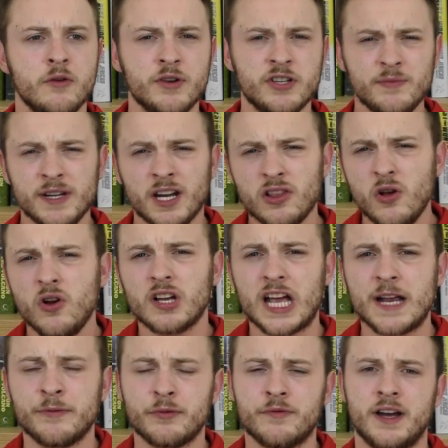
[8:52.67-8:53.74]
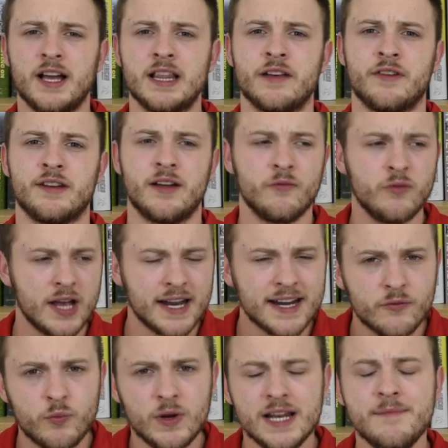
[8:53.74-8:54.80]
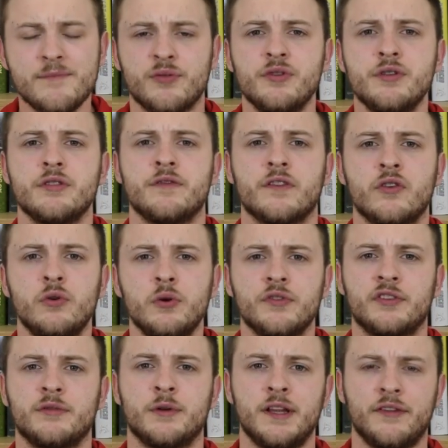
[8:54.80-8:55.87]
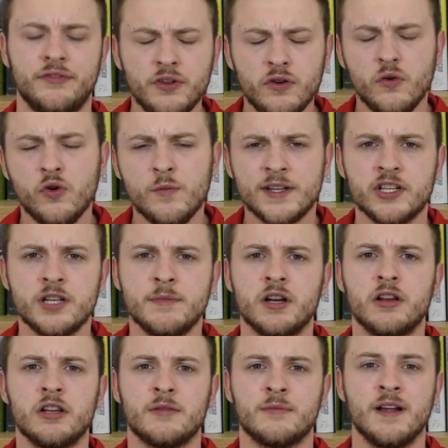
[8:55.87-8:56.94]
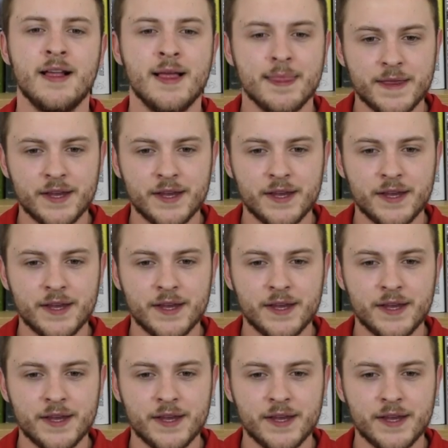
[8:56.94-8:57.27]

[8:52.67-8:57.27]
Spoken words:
We should win a lot of games with that 11, and it will improve. Of course it will. That's not all we doom and gloom.